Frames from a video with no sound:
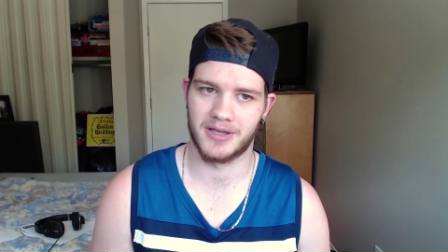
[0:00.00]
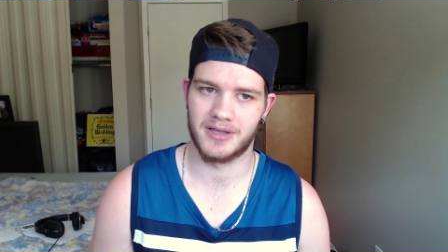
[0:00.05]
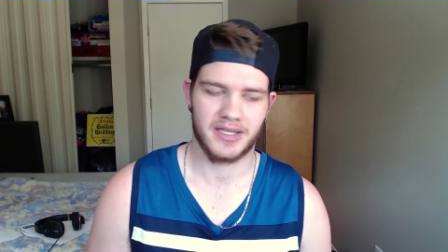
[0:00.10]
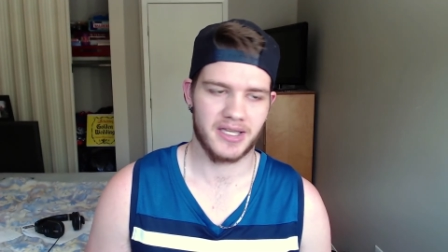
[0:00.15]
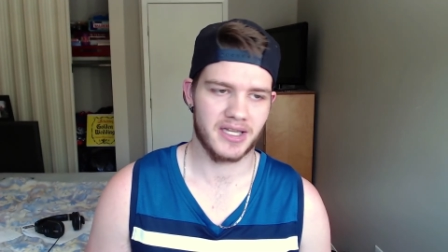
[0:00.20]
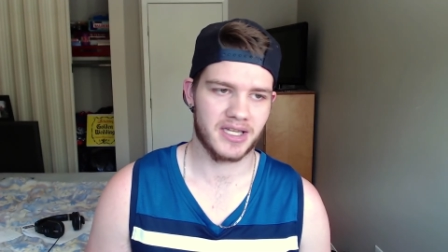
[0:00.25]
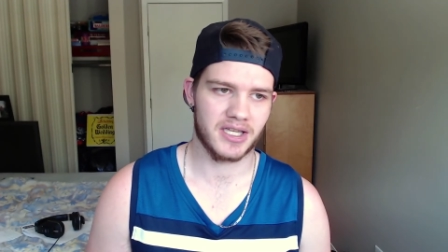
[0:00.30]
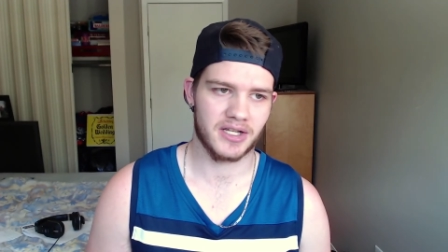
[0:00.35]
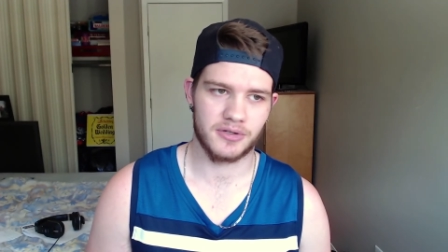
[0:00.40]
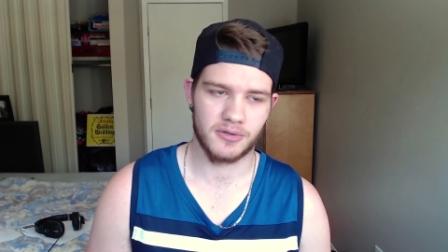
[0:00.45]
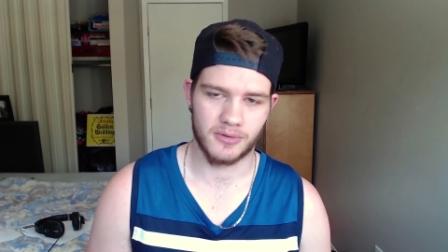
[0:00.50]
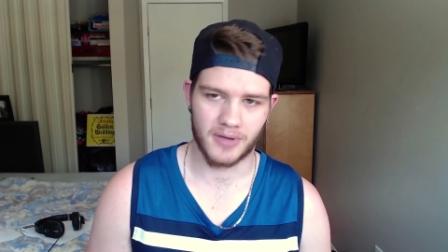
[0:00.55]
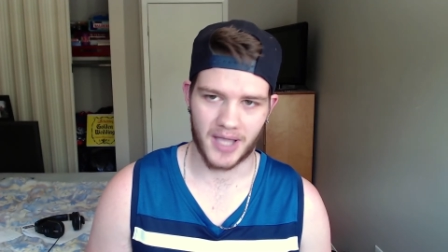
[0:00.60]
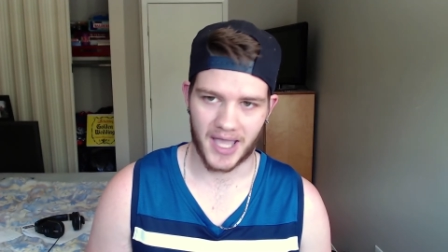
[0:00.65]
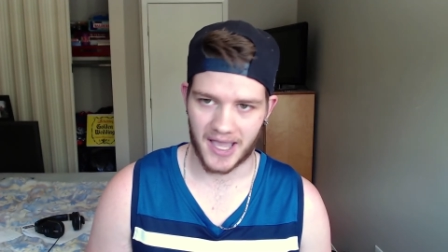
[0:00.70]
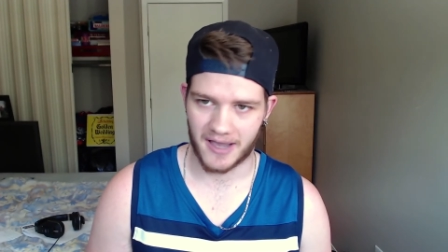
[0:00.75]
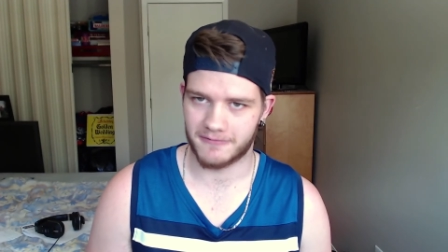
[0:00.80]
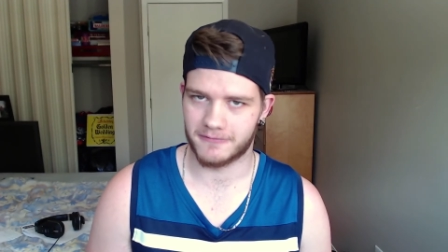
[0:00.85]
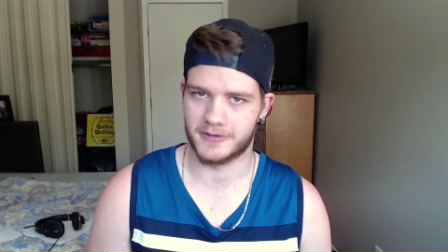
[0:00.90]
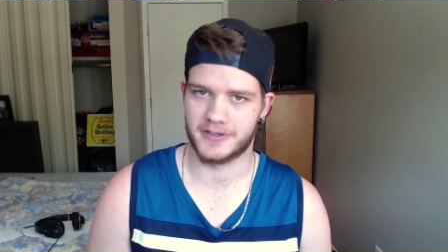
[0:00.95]
It can do
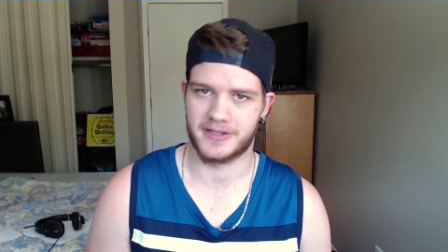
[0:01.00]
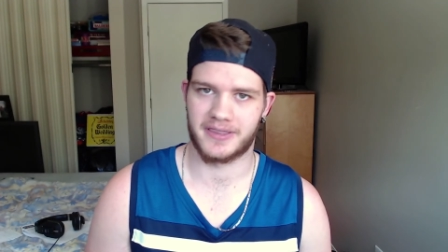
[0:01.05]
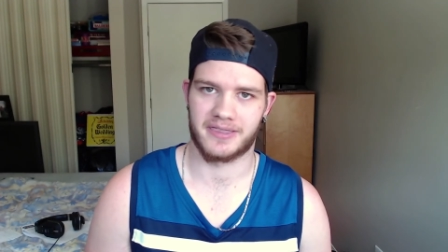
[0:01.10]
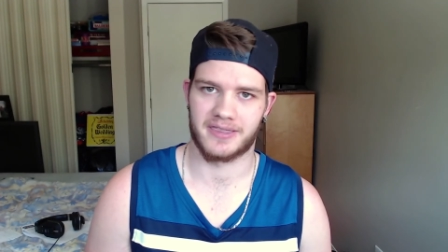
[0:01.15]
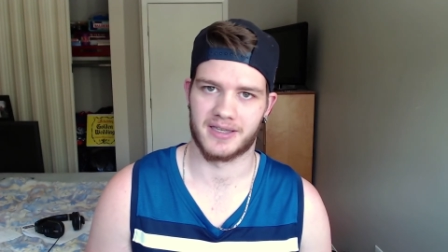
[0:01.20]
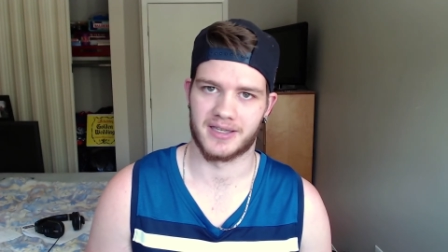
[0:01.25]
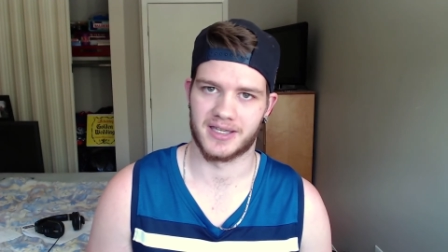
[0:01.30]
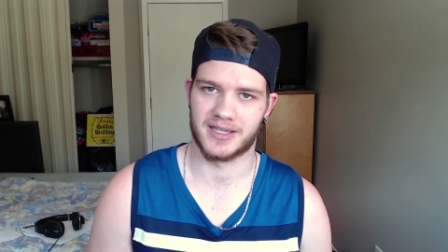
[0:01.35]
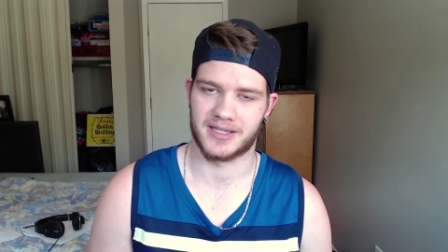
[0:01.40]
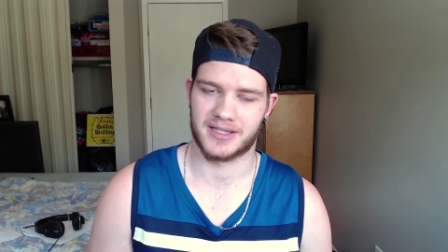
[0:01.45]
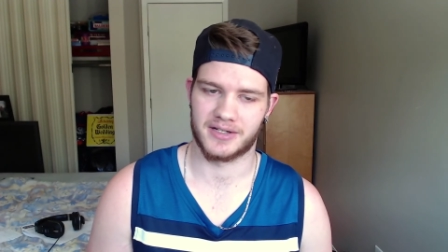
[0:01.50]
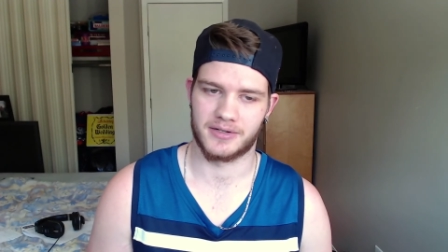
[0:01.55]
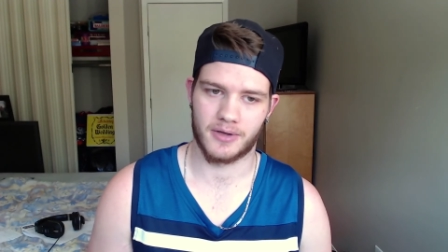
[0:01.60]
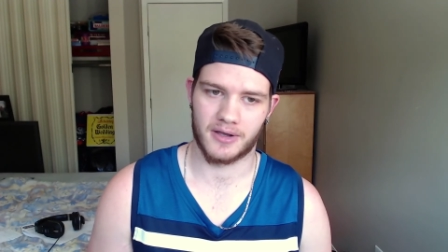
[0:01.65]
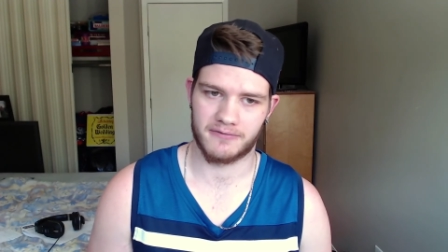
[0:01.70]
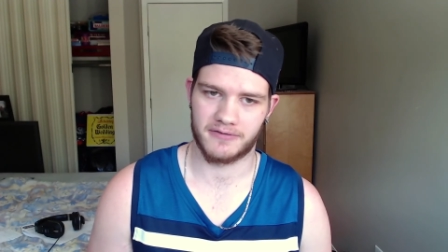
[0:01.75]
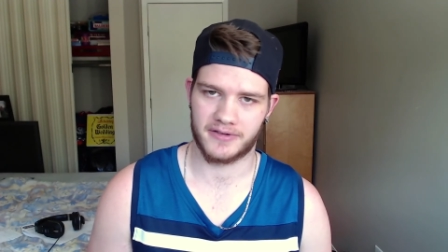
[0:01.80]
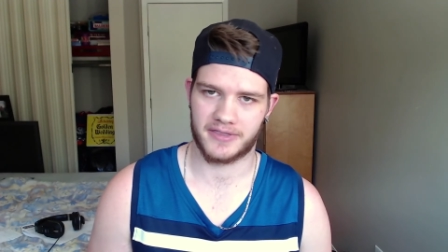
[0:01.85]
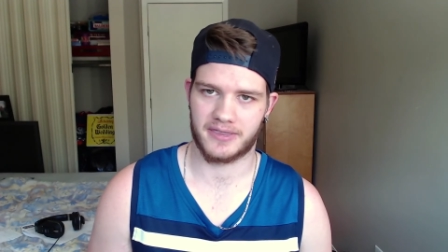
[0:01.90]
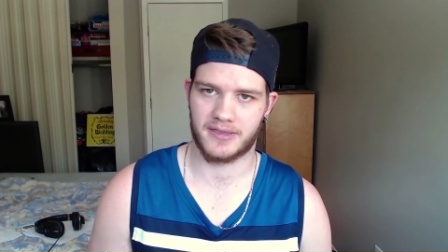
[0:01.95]
everything. It can do
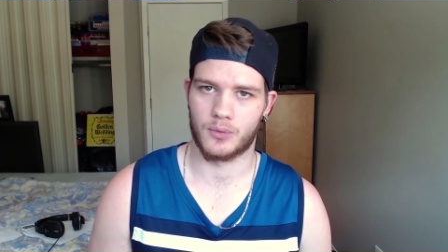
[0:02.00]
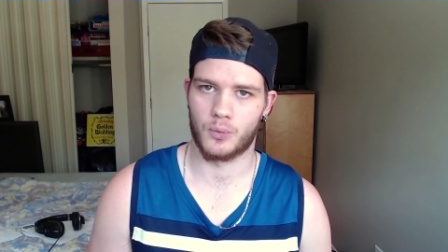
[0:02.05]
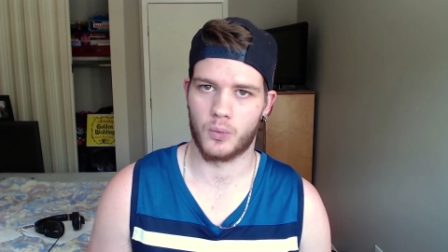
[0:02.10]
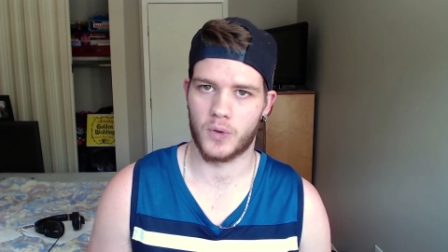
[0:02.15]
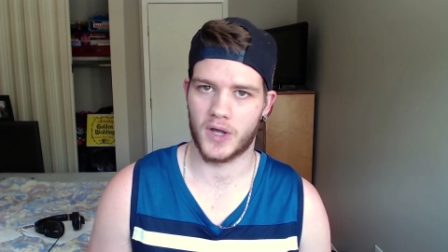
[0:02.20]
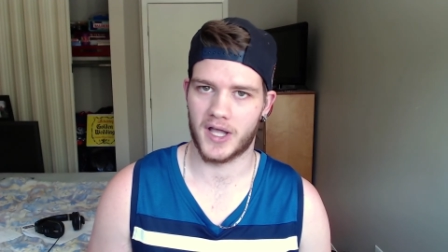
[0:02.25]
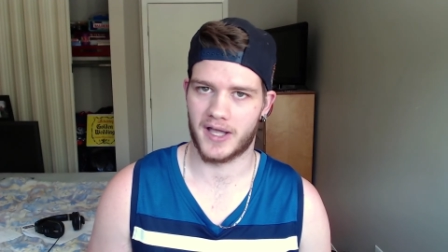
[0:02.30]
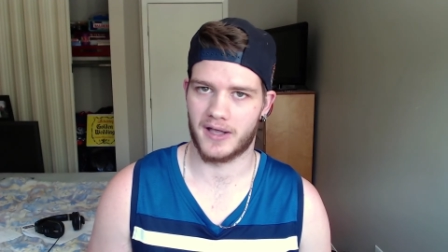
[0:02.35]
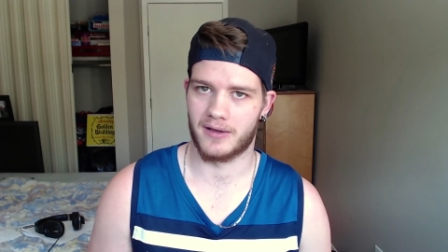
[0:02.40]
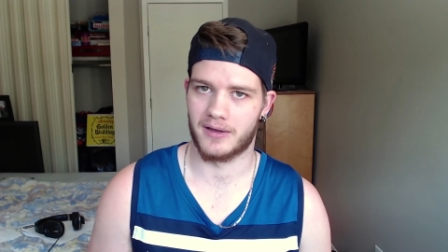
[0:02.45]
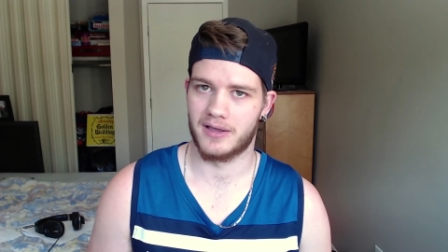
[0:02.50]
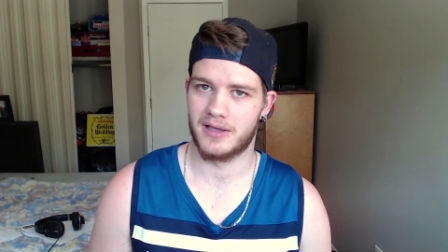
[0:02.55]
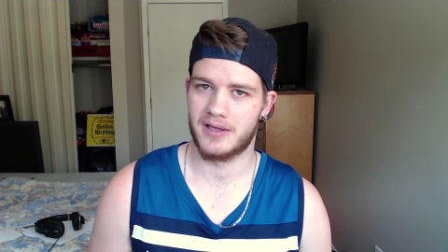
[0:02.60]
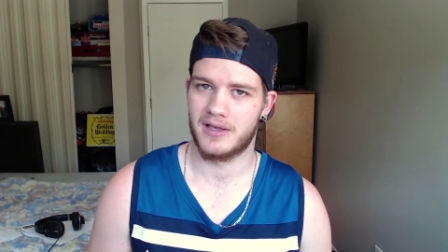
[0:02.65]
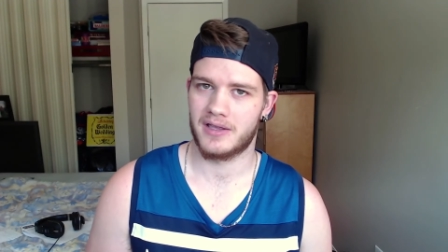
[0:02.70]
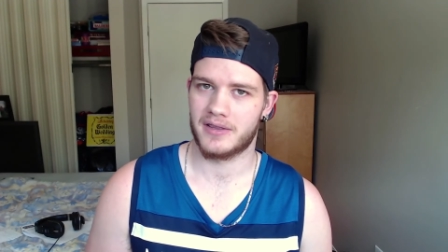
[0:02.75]
everything well.